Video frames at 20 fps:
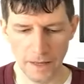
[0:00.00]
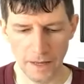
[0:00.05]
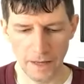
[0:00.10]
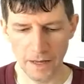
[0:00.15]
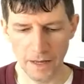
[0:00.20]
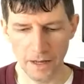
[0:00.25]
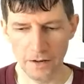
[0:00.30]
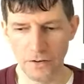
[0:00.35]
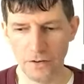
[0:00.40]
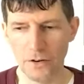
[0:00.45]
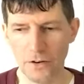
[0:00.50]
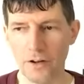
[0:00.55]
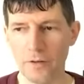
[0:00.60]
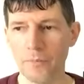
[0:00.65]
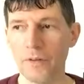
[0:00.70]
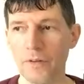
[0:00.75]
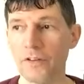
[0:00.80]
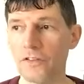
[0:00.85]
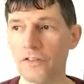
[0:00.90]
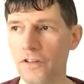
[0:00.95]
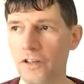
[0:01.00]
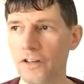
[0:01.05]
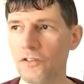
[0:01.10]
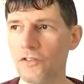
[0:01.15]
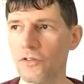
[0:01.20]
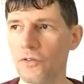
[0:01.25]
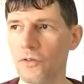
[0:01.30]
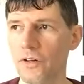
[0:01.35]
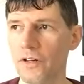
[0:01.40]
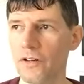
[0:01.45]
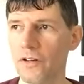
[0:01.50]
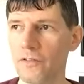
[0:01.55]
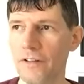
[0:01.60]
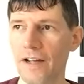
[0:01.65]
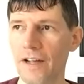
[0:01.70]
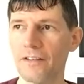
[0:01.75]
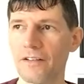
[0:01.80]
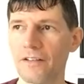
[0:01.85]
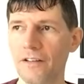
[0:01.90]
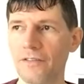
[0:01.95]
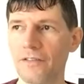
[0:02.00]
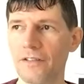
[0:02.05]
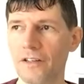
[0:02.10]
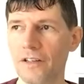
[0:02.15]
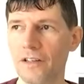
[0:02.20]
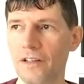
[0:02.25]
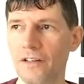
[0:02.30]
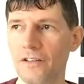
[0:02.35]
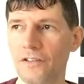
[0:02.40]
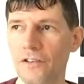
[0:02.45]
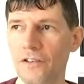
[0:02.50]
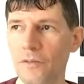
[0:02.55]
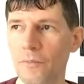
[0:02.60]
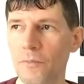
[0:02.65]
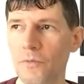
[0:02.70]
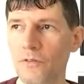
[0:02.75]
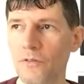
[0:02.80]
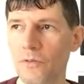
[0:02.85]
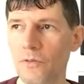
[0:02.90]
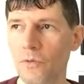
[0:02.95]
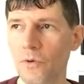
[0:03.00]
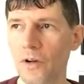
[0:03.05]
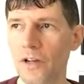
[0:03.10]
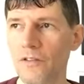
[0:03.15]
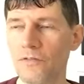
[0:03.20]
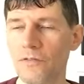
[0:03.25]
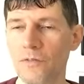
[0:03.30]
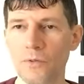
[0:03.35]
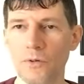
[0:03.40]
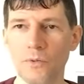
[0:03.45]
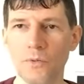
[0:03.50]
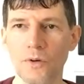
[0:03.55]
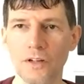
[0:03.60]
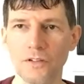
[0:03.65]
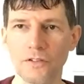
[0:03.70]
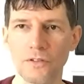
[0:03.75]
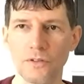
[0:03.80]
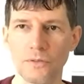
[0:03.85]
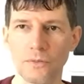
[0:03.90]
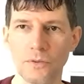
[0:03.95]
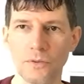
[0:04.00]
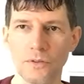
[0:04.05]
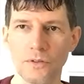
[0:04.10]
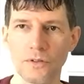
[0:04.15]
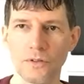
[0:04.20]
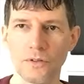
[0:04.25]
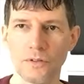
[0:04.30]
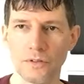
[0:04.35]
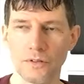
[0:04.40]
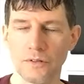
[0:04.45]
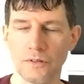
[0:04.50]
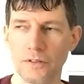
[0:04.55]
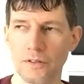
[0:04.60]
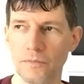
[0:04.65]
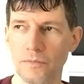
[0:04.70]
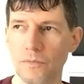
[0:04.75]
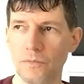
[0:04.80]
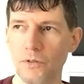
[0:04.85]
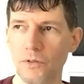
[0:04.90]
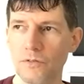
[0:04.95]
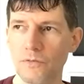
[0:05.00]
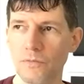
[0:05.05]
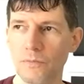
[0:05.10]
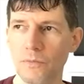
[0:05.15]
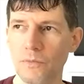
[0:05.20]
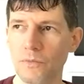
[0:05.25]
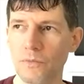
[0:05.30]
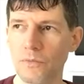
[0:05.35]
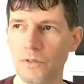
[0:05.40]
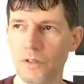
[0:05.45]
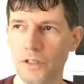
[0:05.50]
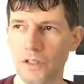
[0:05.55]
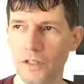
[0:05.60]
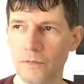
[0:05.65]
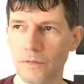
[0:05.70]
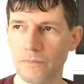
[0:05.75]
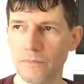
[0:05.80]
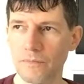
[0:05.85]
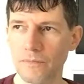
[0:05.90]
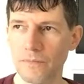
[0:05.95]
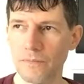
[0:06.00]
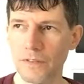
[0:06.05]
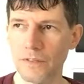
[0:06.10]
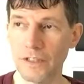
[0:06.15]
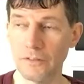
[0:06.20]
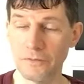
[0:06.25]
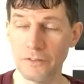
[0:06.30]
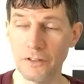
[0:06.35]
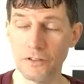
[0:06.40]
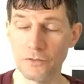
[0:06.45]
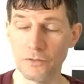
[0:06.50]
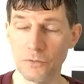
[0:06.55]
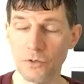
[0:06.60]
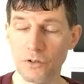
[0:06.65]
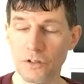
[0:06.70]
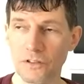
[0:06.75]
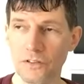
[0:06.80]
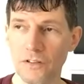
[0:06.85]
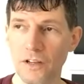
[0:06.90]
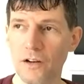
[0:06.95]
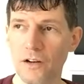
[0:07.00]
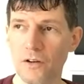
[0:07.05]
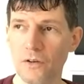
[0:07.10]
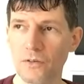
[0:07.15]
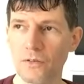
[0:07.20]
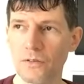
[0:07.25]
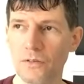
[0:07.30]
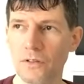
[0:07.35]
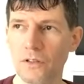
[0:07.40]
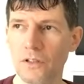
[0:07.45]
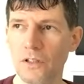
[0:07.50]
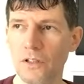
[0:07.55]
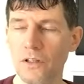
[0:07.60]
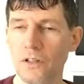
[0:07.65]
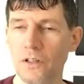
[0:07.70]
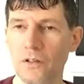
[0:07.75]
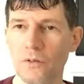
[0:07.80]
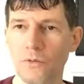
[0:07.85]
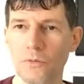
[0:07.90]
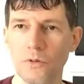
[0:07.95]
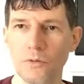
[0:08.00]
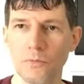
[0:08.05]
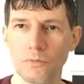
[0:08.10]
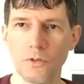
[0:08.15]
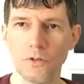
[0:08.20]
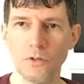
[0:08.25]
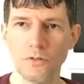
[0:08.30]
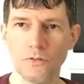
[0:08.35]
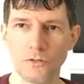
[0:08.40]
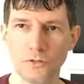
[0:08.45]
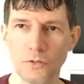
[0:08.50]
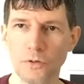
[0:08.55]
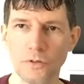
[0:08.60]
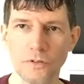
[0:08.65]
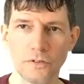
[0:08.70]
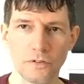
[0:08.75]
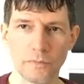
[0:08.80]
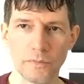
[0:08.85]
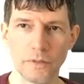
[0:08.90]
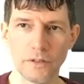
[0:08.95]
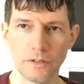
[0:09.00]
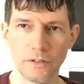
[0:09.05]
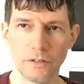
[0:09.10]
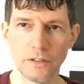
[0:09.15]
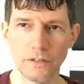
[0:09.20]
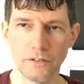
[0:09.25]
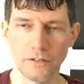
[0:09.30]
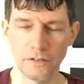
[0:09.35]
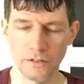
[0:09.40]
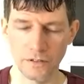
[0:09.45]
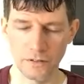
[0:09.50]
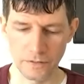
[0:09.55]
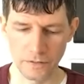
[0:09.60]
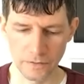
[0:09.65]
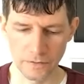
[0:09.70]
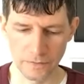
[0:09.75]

And um, the centroid of activity is going to move away from the Western world and, and move, um, if this works out, will move towards the Middle East.